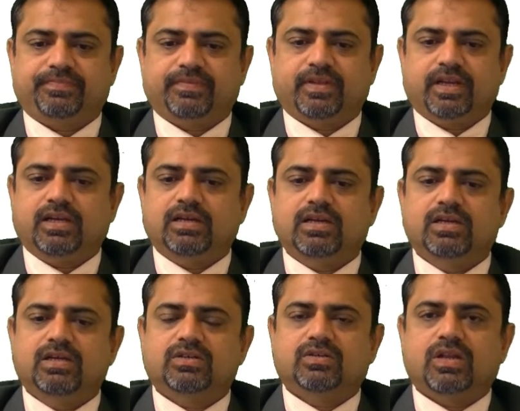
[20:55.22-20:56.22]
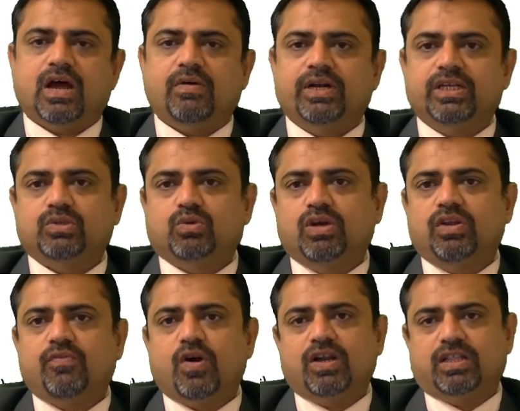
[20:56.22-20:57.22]
right? So now it is only
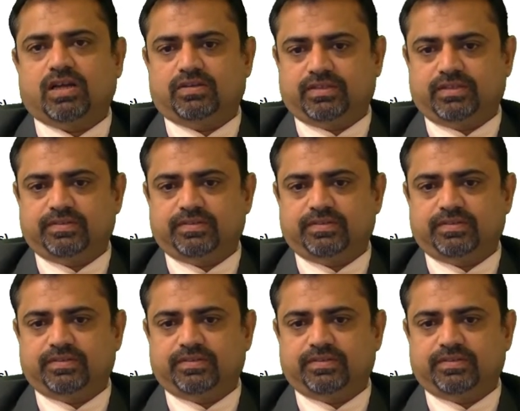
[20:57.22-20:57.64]
40,000.